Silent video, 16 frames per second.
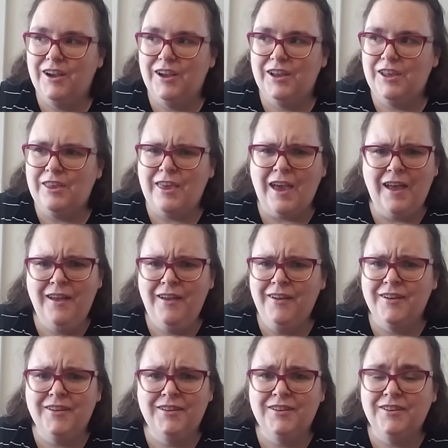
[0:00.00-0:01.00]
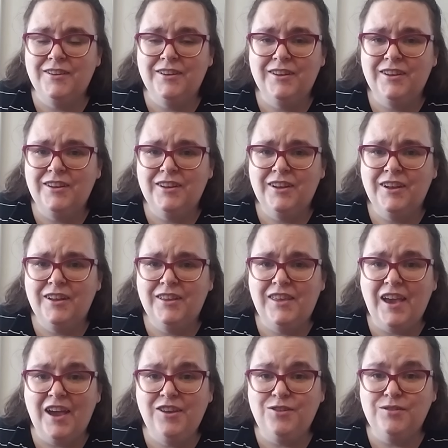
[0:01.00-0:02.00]
yeah,
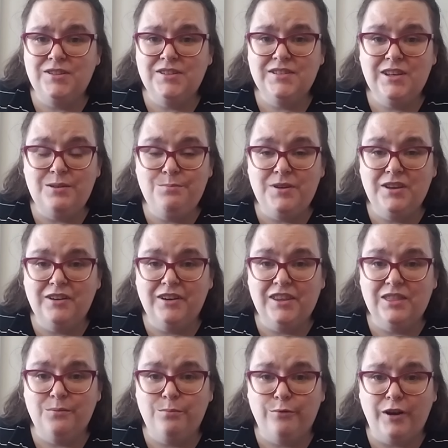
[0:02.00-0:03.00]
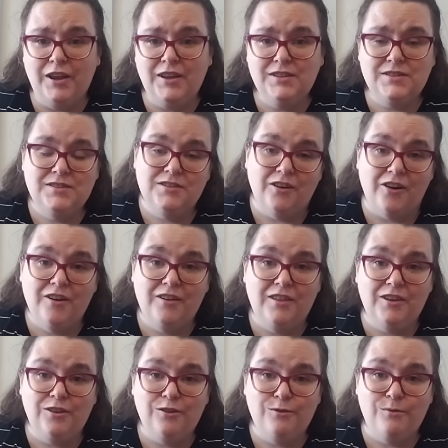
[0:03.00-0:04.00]
you just keep being like the bright star that you